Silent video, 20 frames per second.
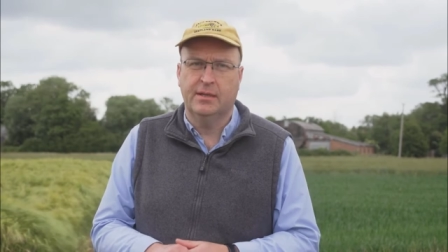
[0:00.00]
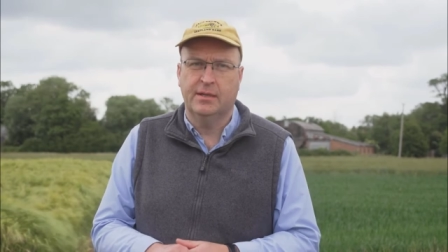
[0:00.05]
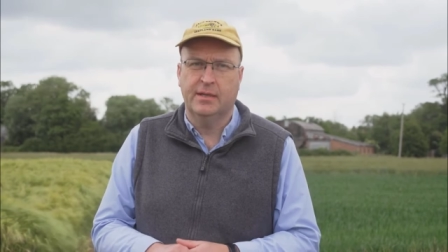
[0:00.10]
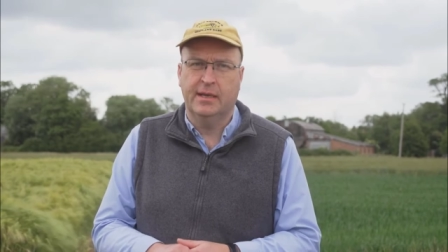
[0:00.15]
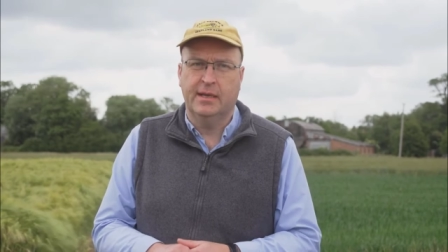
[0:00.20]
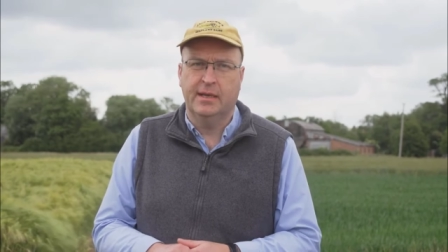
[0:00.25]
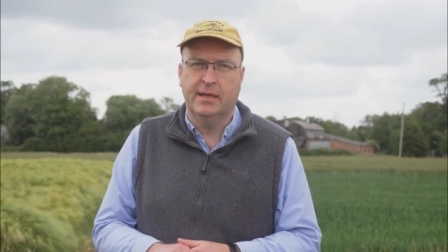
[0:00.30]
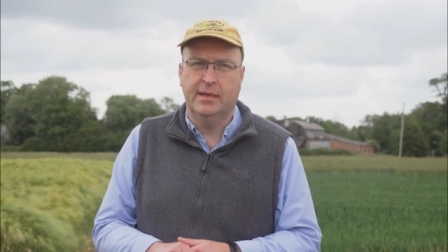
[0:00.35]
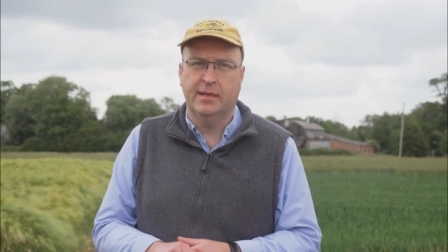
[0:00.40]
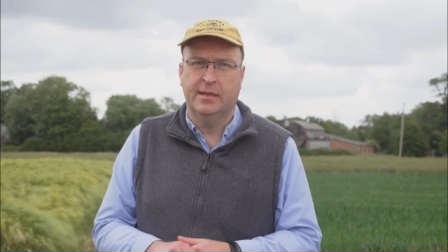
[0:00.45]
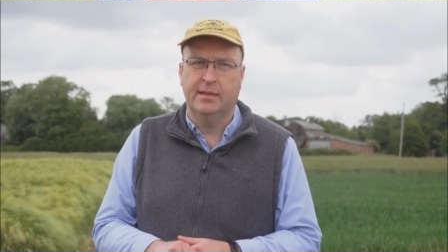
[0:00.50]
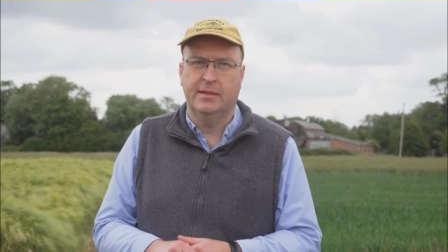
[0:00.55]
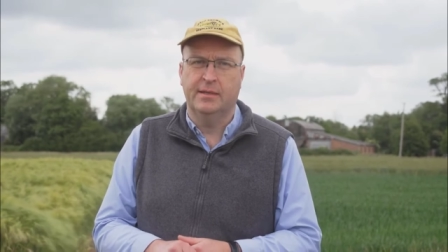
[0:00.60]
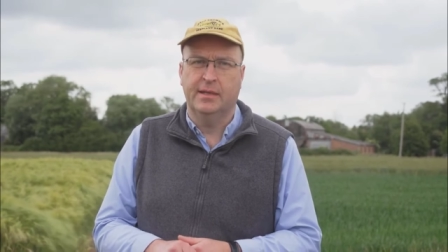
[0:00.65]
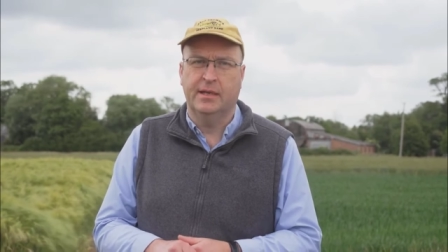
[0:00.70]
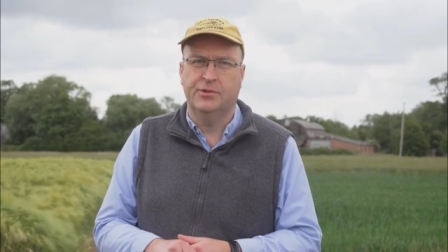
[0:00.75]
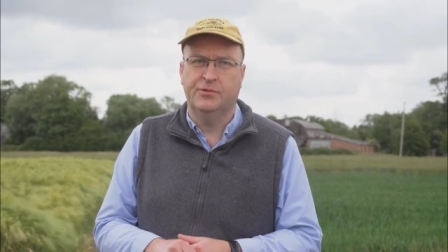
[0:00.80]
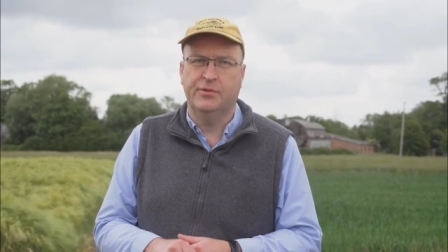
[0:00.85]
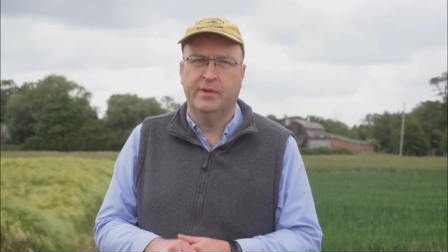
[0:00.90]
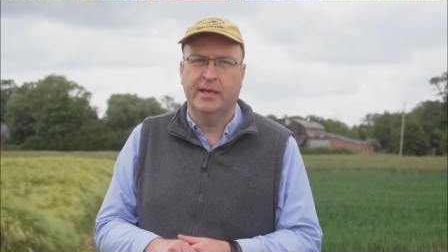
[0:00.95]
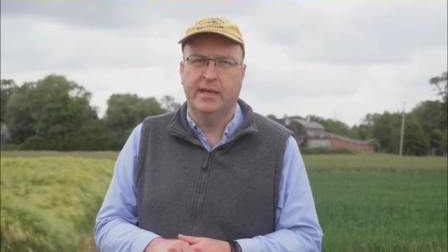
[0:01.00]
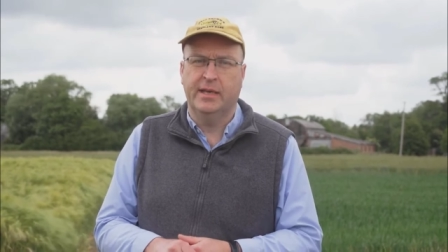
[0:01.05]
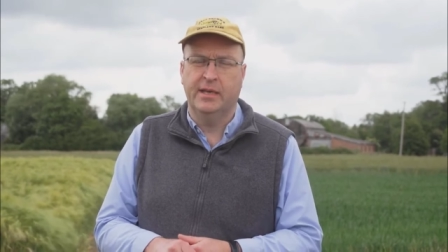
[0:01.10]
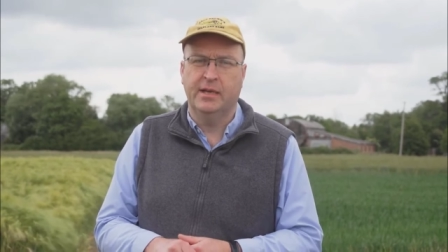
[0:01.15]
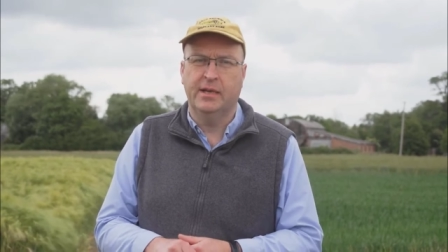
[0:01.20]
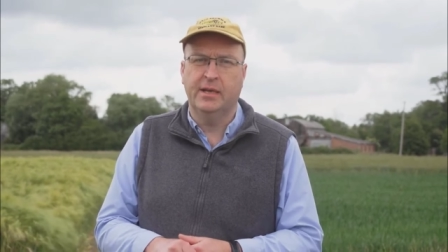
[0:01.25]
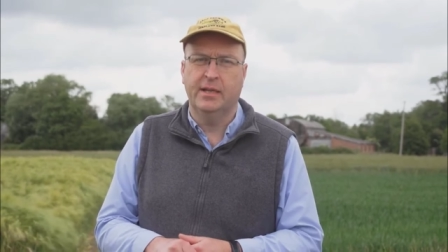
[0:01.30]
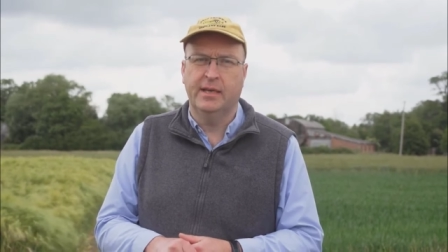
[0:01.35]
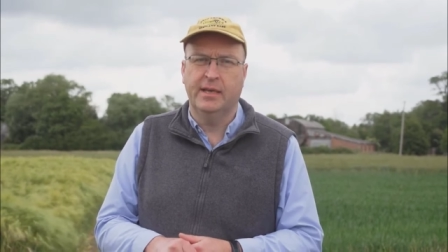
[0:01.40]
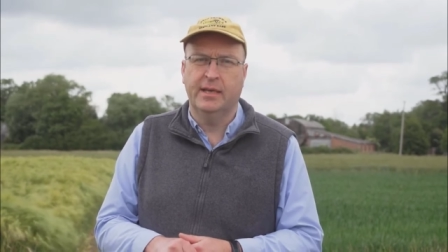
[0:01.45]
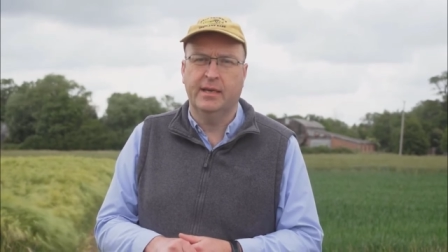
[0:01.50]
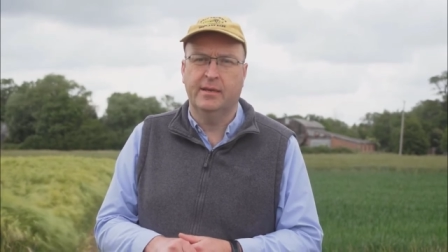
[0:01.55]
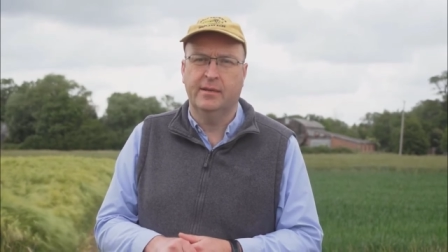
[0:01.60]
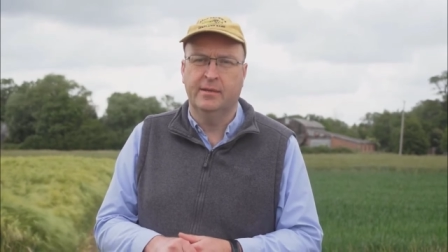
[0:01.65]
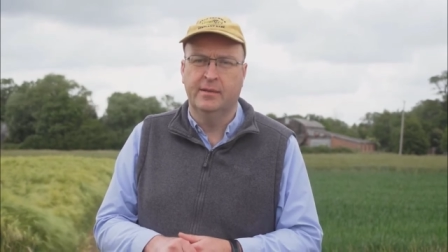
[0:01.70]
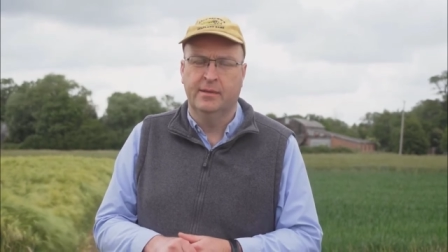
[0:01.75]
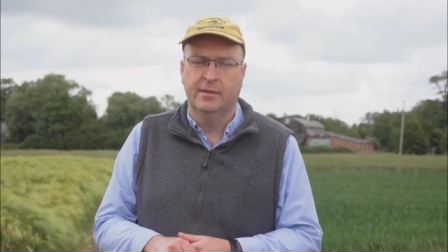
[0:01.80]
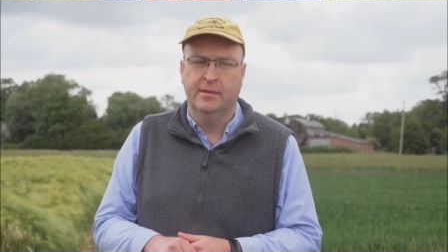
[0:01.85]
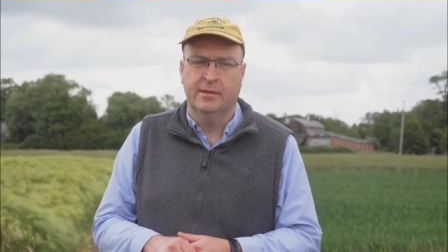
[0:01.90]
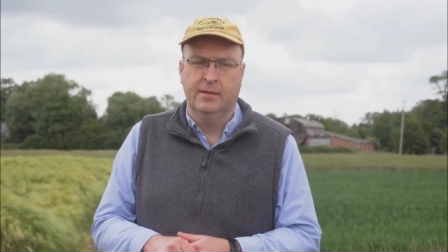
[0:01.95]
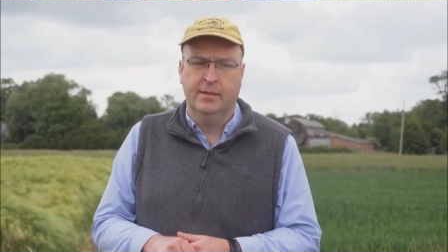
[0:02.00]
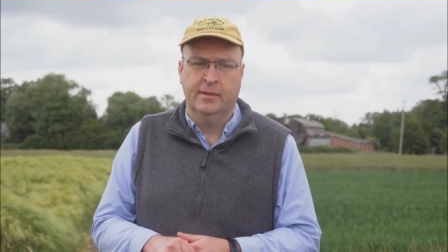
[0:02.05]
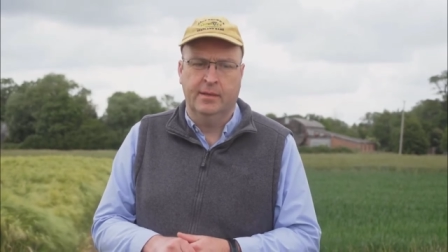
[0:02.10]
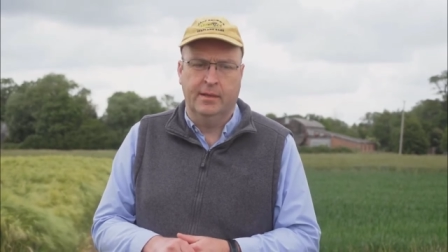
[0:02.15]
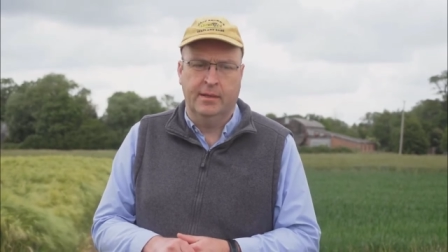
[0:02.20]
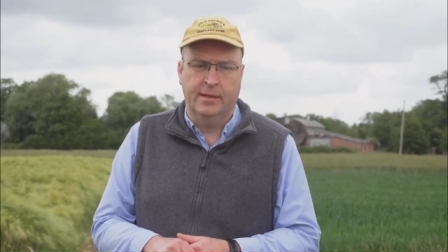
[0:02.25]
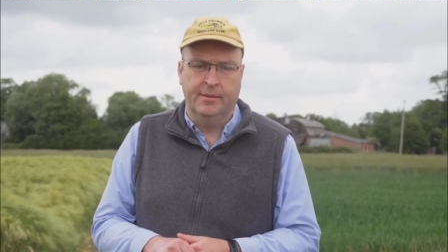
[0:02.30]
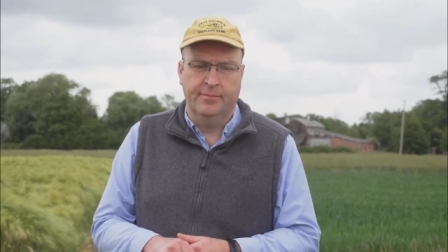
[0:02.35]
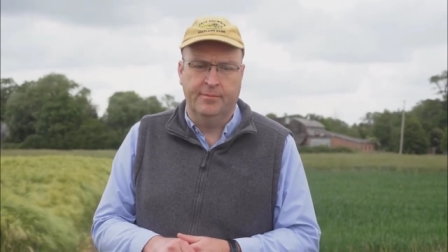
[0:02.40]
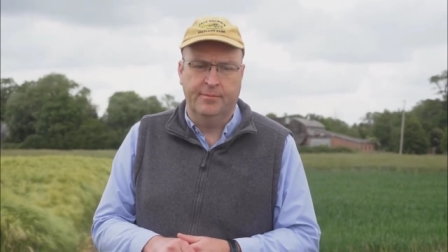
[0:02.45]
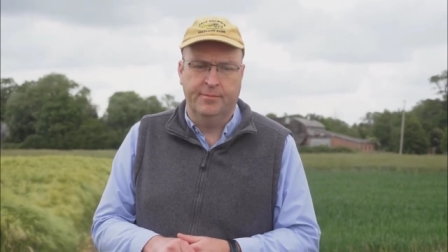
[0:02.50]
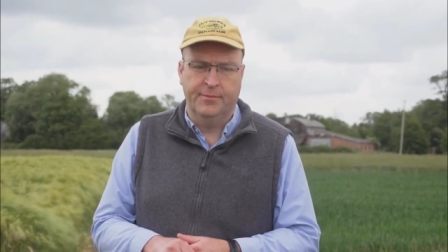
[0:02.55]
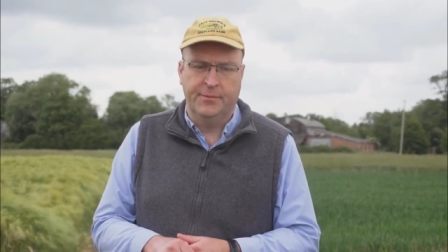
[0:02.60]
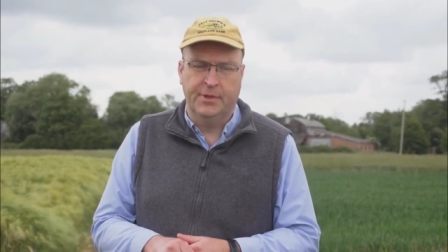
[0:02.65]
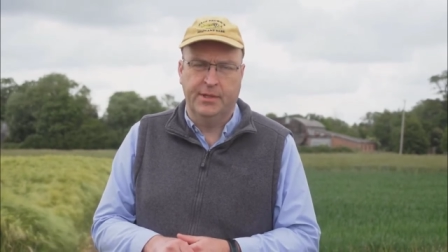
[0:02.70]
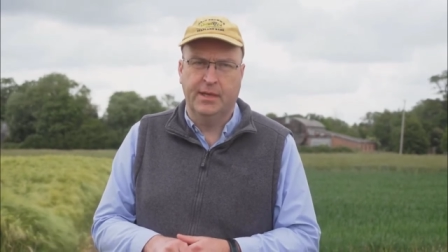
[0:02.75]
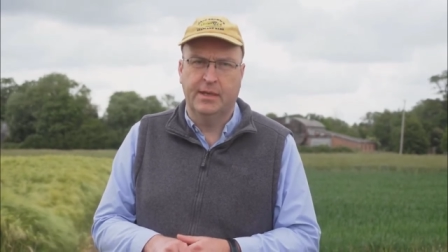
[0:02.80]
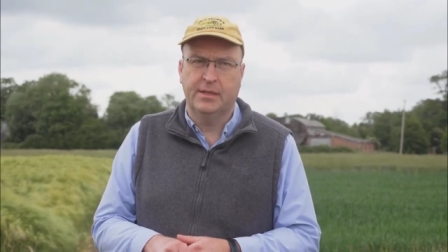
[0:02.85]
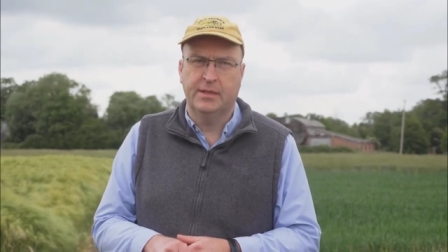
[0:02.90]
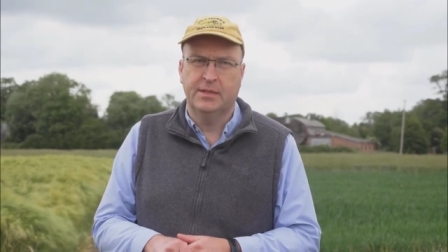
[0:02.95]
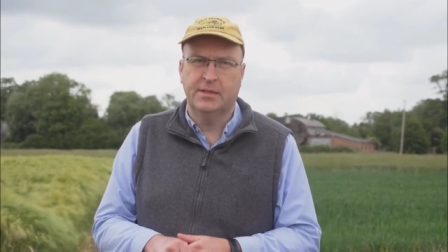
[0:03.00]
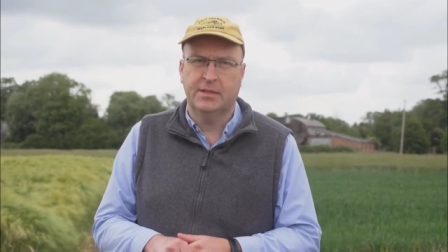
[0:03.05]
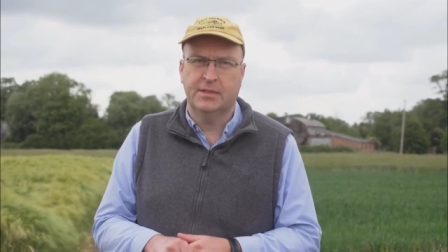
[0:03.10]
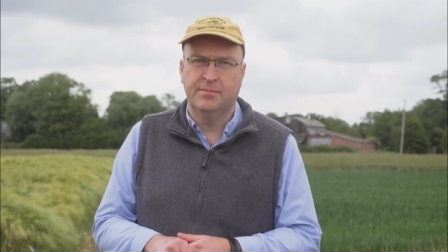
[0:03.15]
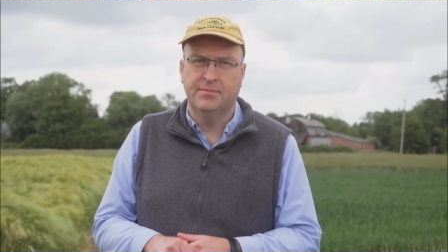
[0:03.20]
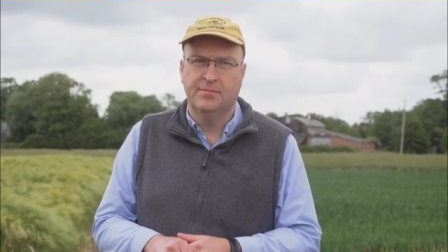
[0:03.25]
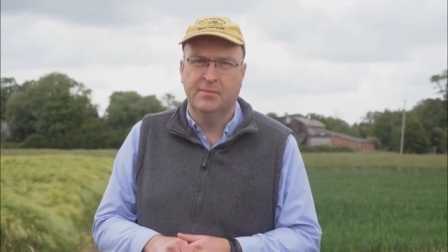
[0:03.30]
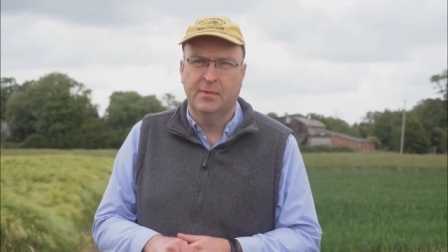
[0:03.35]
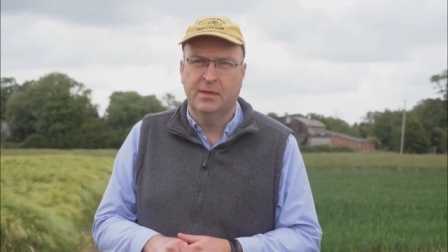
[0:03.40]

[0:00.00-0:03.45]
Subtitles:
their drilling earlier than others.